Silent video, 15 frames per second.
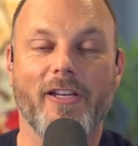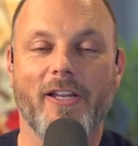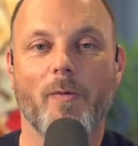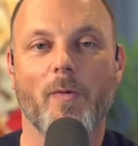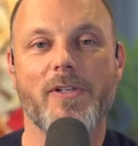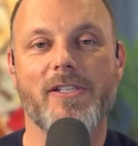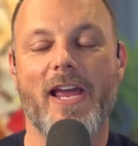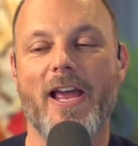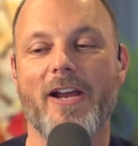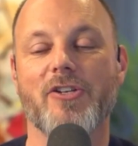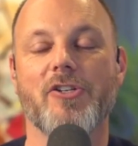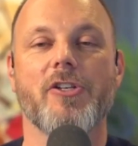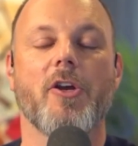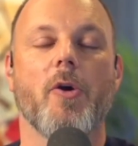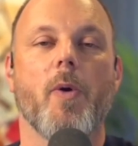like what's
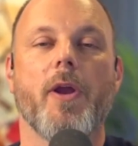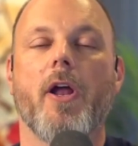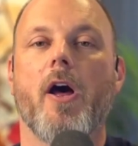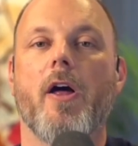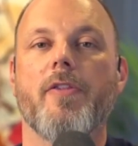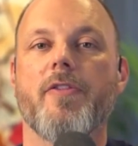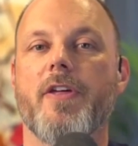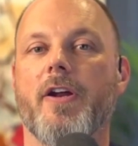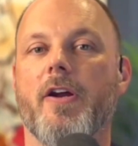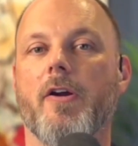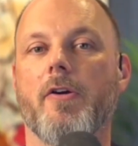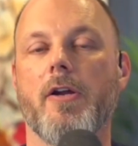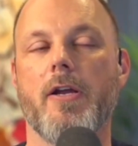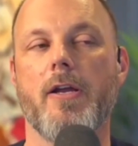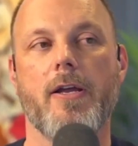actually going on
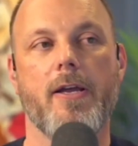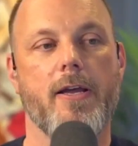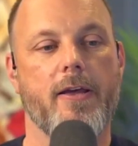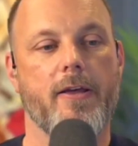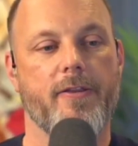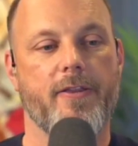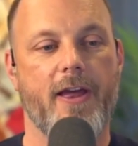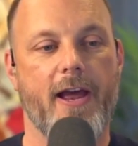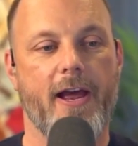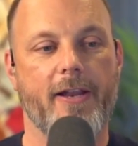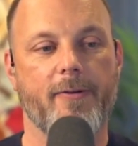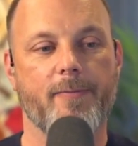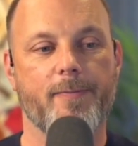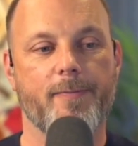there that,